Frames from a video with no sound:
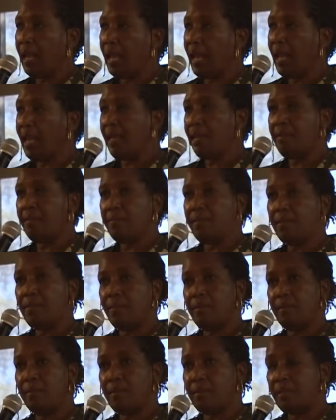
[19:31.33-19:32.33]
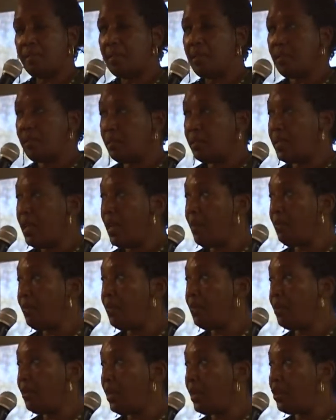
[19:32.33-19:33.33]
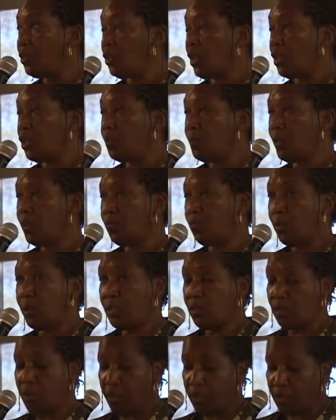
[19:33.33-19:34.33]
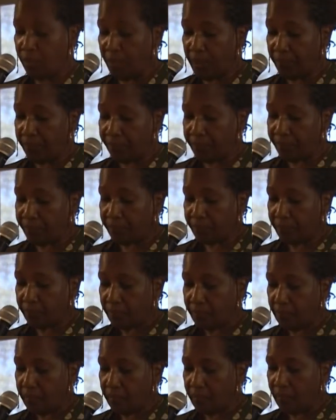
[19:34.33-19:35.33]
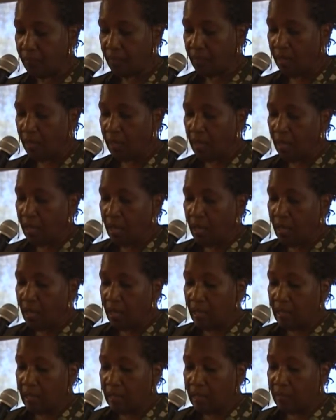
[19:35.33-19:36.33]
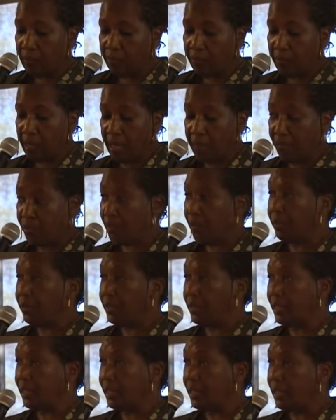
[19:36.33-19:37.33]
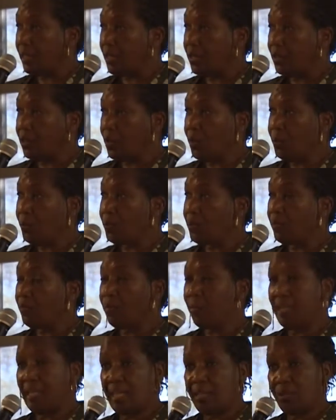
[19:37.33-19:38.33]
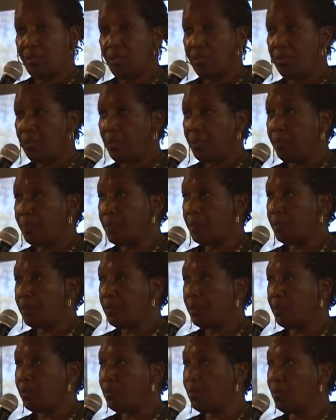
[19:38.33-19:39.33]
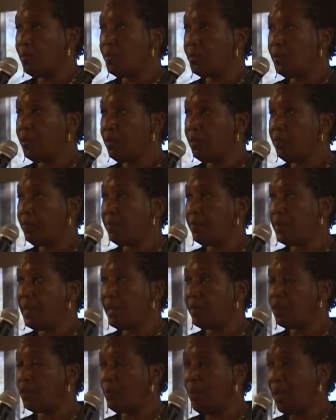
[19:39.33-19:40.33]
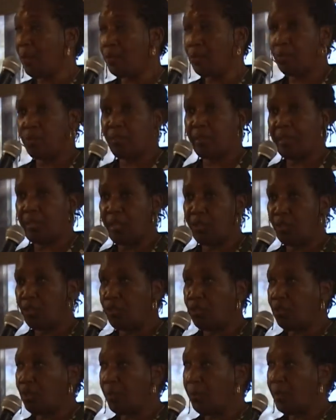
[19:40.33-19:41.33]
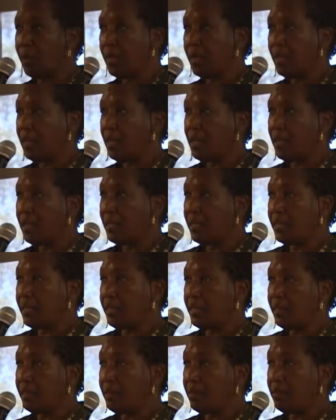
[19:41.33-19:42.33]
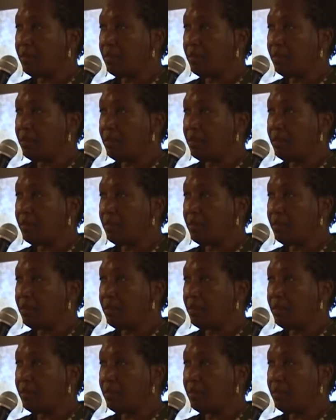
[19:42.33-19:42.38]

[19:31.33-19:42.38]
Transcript: and there is still time for adjustment and readjustment. Uh, and certainly in terms of relationships, in terms of that spousal relationship, the